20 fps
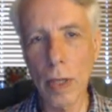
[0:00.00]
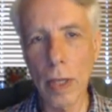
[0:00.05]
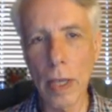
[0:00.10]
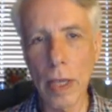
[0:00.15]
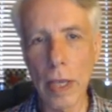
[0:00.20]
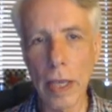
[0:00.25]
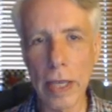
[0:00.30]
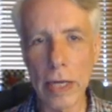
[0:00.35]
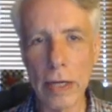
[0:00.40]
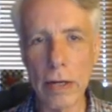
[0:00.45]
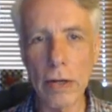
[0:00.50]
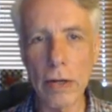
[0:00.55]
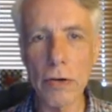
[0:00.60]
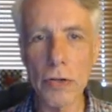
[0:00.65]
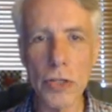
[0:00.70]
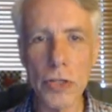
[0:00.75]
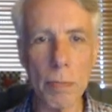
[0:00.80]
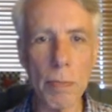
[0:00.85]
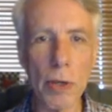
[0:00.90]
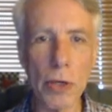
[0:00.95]
And
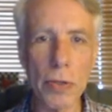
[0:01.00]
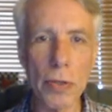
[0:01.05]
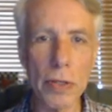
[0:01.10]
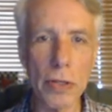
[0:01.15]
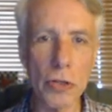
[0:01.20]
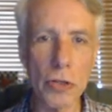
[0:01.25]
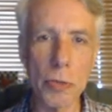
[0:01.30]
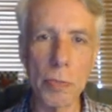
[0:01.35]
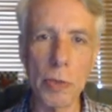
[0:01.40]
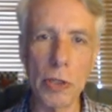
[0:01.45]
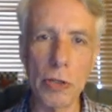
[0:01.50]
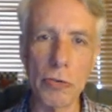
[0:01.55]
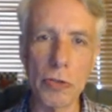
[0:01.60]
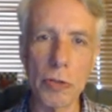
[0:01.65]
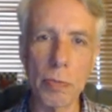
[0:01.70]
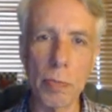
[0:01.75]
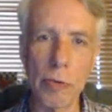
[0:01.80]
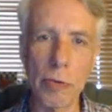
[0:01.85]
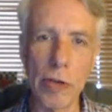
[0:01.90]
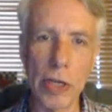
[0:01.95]
notice that both of those moves
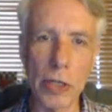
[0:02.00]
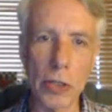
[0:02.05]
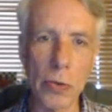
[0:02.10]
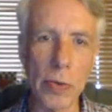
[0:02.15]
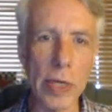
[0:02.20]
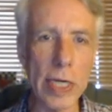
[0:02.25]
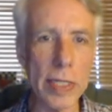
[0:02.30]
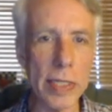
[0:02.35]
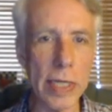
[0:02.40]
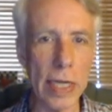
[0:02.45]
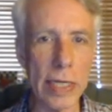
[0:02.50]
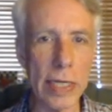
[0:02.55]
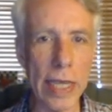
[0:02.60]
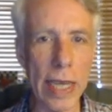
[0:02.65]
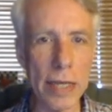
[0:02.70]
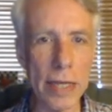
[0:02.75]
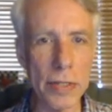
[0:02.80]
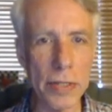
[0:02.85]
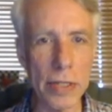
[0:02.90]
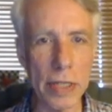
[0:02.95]
prevent queenside
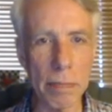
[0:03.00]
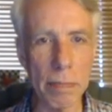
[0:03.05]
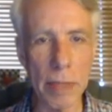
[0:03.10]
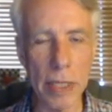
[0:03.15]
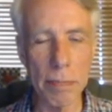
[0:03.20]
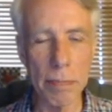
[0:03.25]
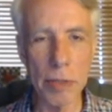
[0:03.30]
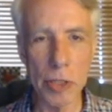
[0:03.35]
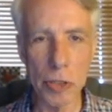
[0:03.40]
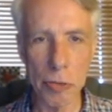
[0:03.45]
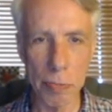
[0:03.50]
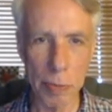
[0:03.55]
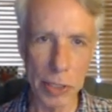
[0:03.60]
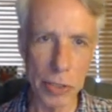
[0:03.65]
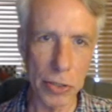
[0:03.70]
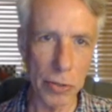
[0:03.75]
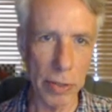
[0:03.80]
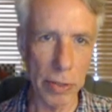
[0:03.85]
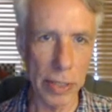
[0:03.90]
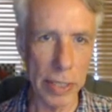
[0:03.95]
castling, but bishop
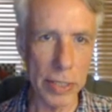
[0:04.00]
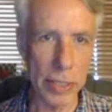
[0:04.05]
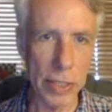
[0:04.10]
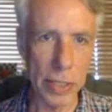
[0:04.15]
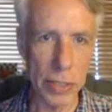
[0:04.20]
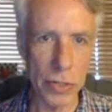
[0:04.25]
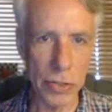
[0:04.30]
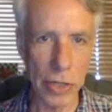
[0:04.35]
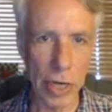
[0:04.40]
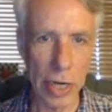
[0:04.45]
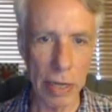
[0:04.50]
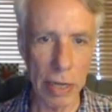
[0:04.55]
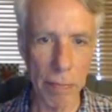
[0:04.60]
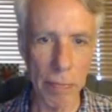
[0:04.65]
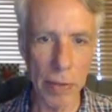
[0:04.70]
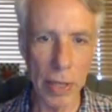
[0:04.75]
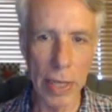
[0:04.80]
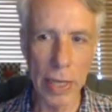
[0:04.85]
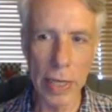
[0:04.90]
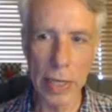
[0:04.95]
e2 at least is setting
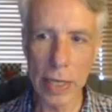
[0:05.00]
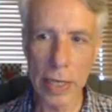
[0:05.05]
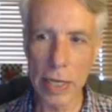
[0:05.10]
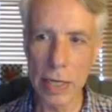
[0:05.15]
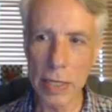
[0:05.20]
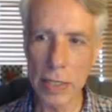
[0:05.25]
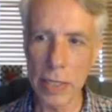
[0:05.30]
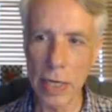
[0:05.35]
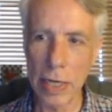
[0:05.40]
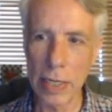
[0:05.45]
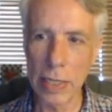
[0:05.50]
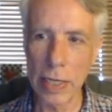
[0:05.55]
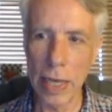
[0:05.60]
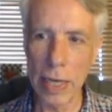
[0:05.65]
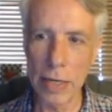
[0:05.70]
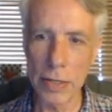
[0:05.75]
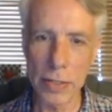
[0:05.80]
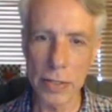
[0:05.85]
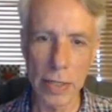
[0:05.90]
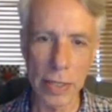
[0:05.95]
up kingside
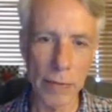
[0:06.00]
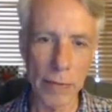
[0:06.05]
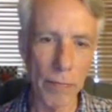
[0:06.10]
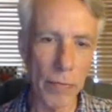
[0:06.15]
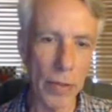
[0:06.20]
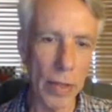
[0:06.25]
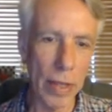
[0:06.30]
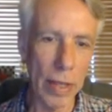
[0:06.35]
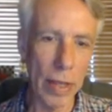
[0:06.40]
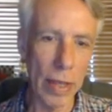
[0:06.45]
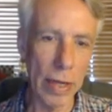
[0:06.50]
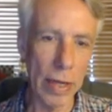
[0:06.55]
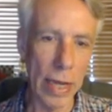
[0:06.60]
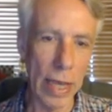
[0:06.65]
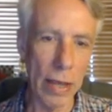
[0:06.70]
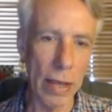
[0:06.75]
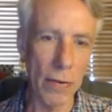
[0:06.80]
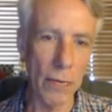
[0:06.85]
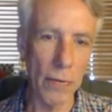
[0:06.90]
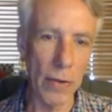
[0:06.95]
castling. And
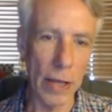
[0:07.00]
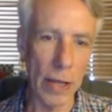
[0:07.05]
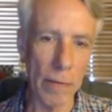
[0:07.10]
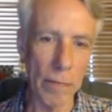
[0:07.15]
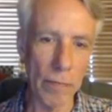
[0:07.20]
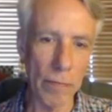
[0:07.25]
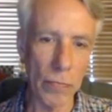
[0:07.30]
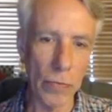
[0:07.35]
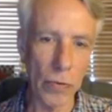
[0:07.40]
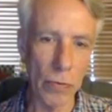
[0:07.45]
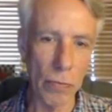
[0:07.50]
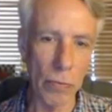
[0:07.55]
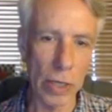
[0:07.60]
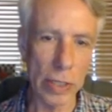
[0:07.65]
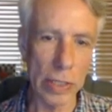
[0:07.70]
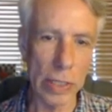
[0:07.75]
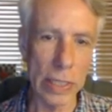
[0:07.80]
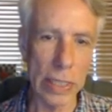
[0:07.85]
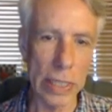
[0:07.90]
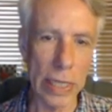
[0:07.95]
now uh, rook
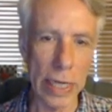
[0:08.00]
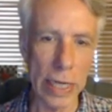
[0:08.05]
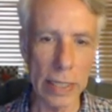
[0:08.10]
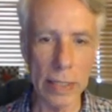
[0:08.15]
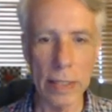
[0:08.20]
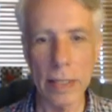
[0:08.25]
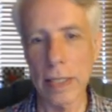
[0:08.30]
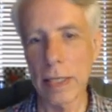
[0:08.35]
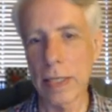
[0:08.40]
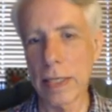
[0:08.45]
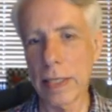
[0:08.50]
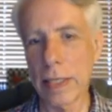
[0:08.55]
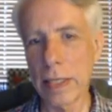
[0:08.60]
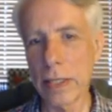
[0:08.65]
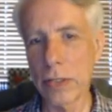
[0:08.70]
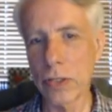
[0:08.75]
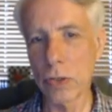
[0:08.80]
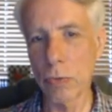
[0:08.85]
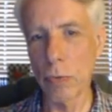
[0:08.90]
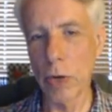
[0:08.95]
to d8
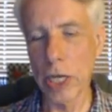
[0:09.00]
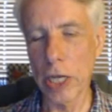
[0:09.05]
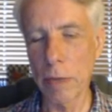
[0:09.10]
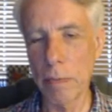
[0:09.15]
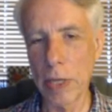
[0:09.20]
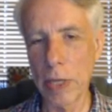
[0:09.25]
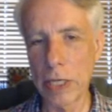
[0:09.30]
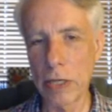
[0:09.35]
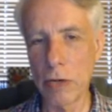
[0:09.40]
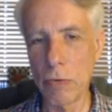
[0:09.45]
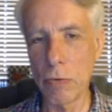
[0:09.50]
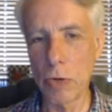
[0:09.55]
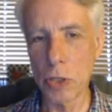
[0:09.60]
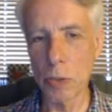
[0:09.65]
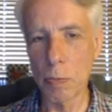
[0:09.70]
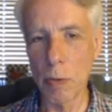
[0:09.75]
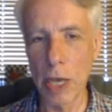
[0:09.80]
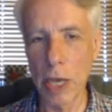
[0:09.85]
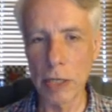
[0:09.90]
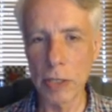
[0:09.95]
is the recommended
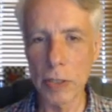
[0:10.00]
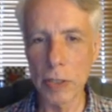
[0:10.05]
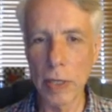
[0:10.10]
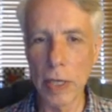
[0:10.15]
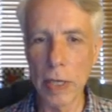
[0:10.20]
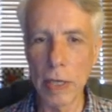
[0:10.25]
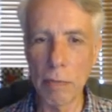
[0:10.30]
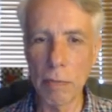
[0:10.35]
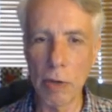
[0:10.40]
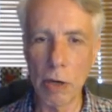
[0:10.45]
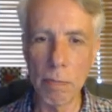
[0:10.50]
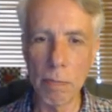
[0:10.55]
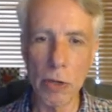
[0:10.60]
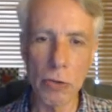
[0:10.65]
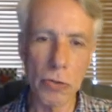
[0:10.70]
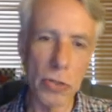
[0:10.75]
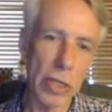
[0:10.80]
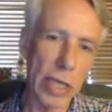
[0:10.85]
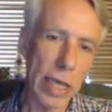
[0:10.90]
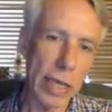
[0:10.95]
response. But in
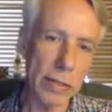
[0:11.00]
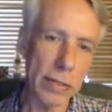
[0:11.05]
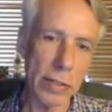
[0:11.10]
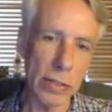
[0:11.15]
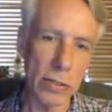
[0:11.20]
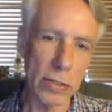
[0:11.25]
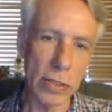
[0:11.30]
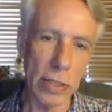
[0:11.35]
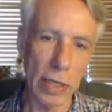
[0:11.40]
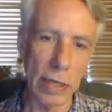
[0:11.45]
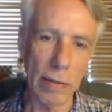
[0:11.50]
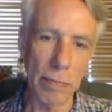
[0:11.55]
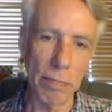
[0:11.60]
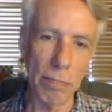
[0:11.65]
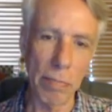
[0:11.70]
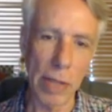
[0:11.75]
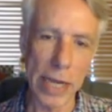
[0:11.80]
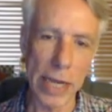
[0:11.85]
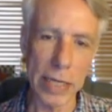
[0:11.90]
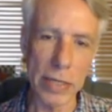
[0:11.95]
both cases, um,
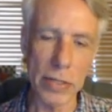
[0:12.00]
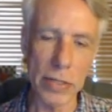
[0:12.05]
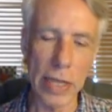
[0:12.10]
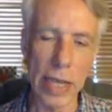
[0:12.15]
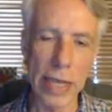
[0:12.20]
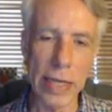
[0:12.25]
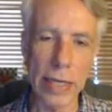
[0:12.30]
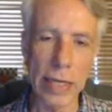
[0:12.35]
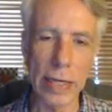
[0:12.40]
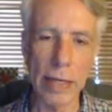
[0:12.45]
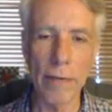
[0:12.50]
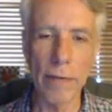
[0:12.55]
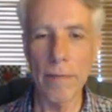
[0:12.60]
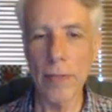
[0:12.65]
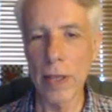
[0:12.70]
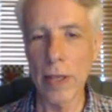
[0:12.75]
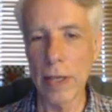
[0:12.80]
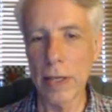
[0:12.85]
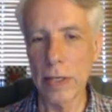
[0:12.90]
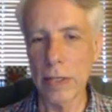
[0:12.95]
black is gaining
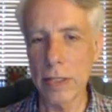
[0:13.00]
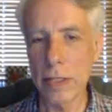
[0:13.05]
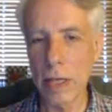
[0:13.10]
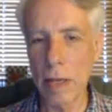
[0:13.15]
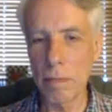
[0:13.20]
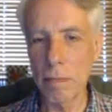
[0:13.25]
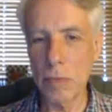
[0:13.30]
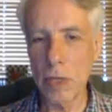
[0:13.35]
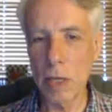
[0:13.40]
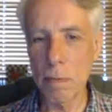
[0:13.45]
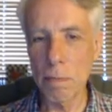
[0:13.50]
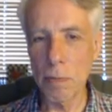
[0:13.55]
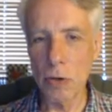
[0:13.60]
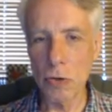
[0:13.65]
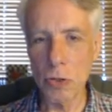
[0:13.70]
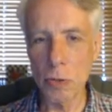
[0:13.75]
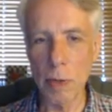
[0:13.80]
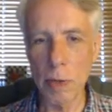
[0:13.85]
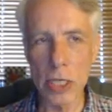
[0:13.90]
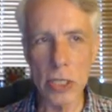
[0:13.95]
some
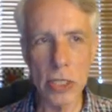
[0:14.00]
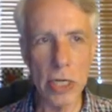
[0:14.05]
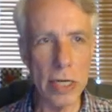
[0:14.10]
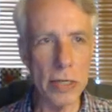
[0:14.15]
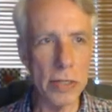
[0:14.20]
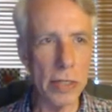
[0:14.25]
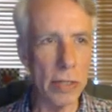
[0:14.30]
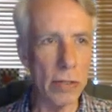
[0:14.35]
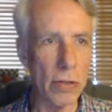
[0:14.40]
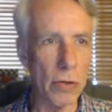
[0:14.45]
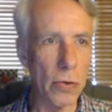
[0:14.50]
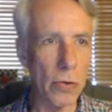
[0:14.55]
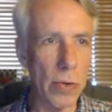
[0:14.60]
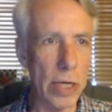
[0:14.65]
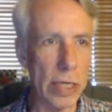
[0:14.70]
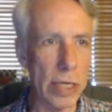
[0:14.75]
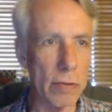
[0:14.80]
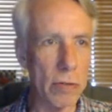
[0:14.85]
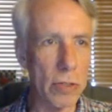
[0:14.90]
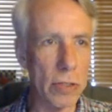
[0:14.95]
tempos by chasing the
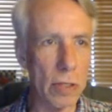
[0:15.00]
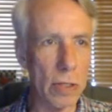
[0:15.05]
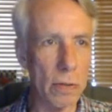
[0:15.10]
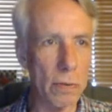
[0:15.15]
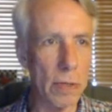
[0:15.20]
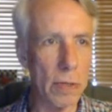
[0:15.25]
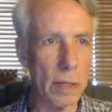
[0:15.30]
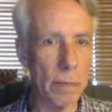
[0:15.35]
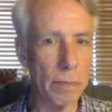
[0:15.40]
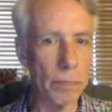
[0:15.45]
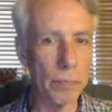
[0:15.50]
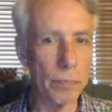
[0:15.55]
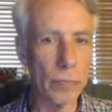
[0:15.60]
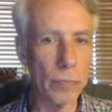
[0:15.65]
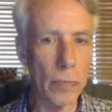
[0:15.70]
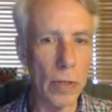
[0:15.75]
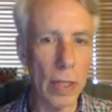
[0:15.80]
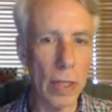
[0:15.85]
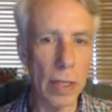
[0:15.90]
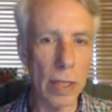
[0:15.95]
queen. So um,
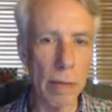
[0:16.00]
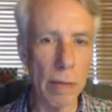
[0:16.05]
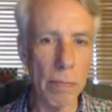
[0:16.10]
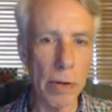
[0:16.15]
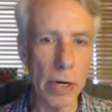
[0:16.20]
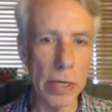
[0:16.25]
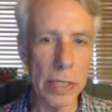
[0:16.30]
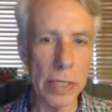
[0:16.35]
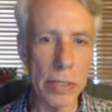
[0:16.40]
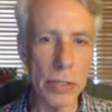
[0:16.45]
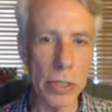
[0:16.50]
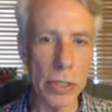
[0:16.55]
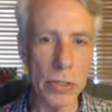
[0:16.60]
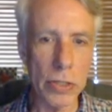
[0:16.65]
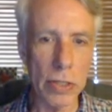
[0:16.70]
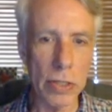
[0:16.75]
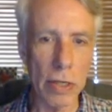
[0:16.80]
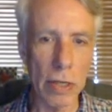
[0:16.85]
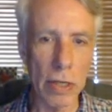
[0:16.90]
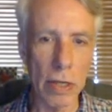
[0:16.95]
Lombardy
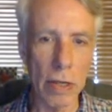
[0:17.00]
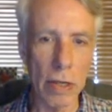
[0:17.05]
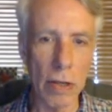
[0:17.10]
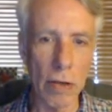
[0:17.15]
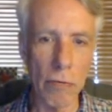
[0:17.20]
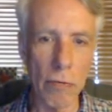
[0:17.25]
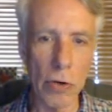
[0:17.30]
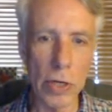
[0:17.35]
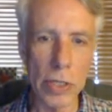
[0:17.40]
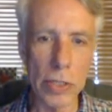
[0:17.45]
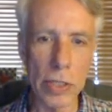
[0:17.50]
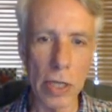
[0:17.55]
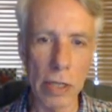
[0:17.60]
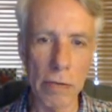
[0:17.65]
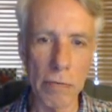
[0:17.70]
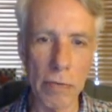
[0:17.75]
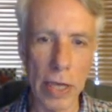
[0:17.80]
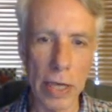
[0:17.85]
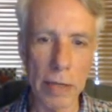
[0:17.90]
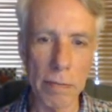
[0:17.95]
just uh, avoids all
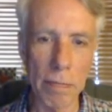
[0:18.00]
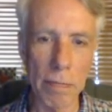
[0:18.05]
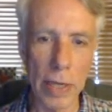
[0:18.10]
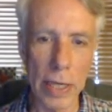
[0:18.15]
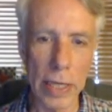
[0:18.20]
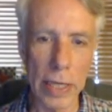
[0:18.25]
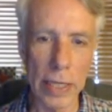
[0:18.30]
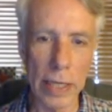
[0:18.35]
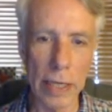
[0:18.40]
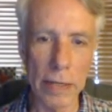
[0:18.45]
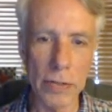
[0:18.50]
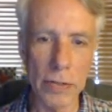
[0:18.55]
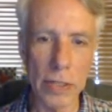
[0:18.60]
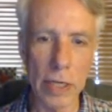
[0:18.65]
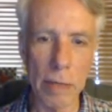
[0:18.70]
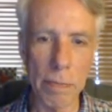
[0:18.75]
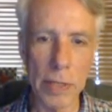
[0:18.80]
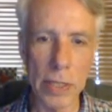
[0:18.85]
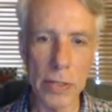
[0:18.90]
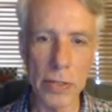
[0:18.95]
of that by uh,
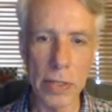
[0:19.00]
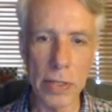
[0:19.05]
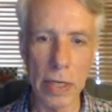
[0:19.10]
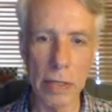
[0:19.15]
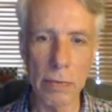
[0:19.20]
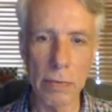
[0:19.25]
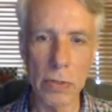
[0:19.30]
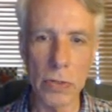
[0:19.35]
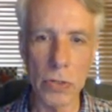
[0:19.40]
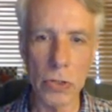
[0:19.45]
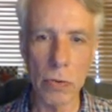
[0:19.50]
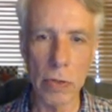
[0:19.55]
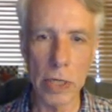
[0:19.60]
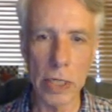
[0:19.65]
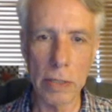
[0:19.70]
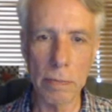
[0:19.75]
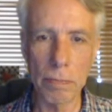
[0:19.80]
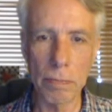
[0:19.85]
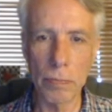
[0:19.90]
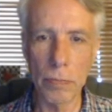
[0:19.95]
stepping aside with his
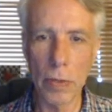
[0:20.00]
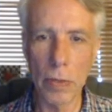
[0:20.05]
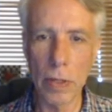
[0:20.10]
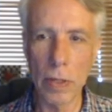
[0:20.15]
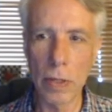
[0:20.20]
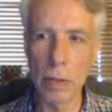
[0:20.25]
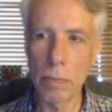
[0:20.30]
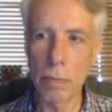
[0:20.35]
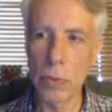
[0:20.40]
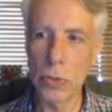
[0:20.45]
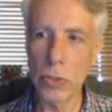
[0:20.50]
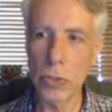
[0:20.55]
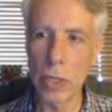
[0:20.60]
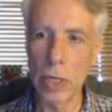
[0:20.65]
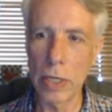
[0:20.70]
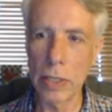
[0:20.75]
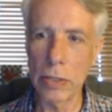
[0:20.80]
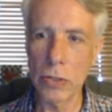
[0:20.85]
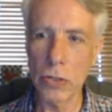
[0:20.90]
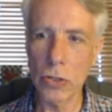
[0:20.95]
queen, puts it
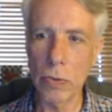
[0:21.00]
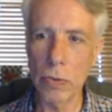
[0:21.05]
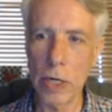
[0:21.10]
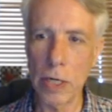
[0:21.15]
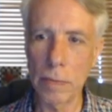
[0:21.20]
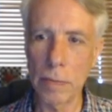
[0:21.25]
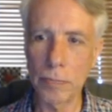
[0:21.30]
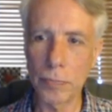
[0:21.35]
on this square.